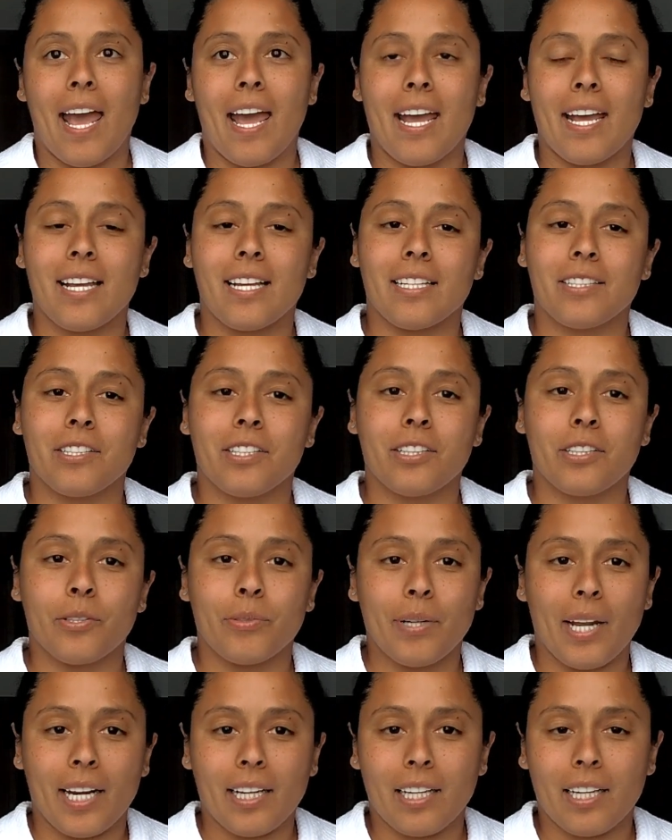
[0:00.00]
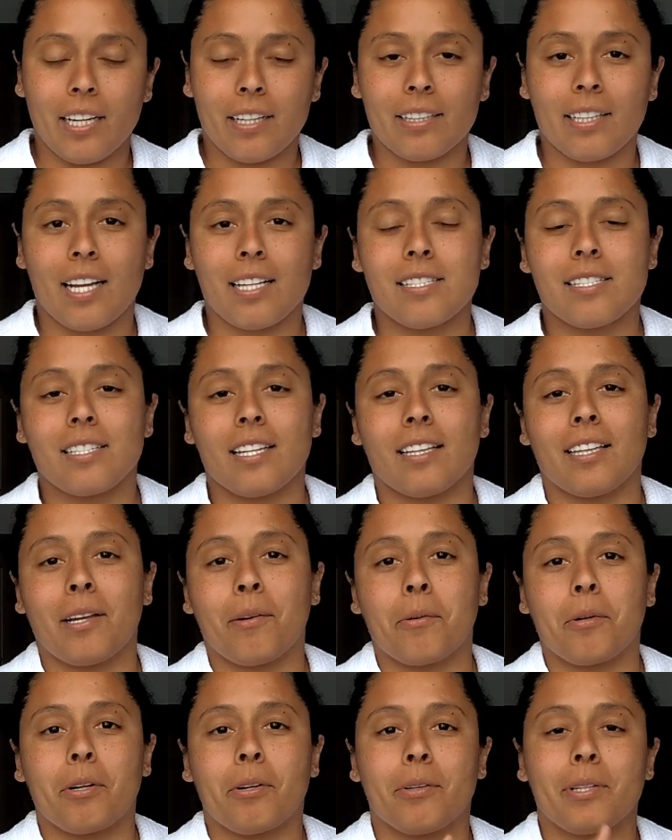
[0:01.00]
and United Airlines said
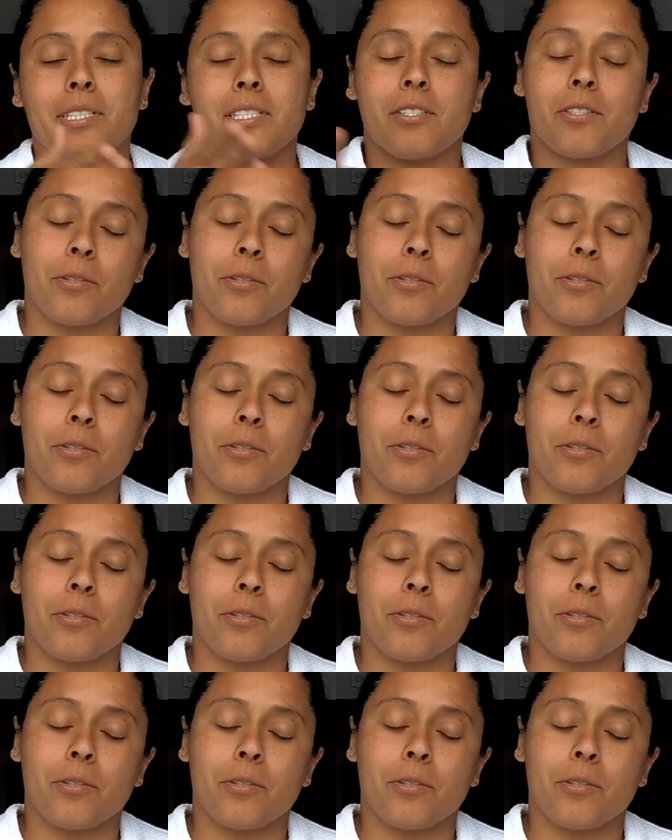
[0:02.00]
they were going